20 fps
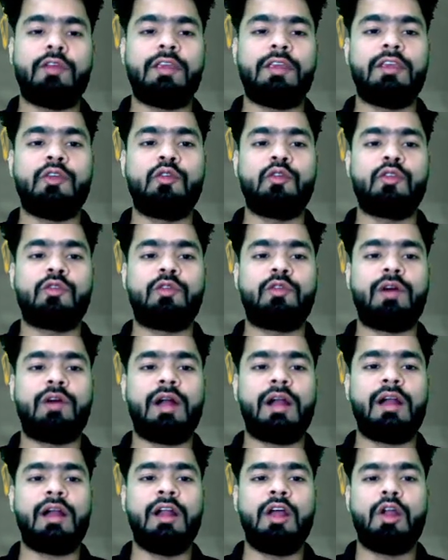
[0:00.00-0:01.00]
use
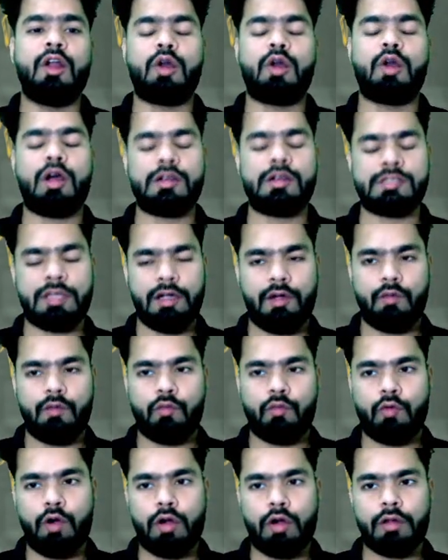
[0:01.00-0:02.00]
were, not
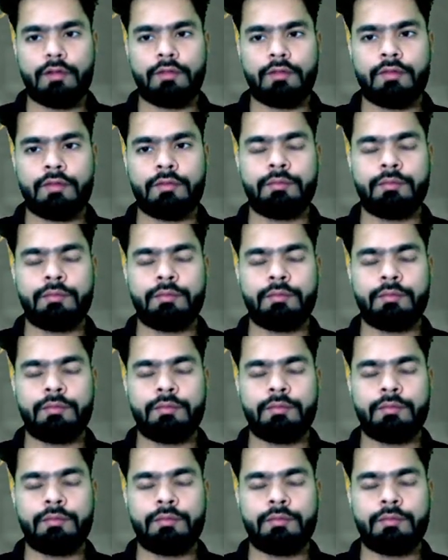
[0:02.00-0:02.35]
was.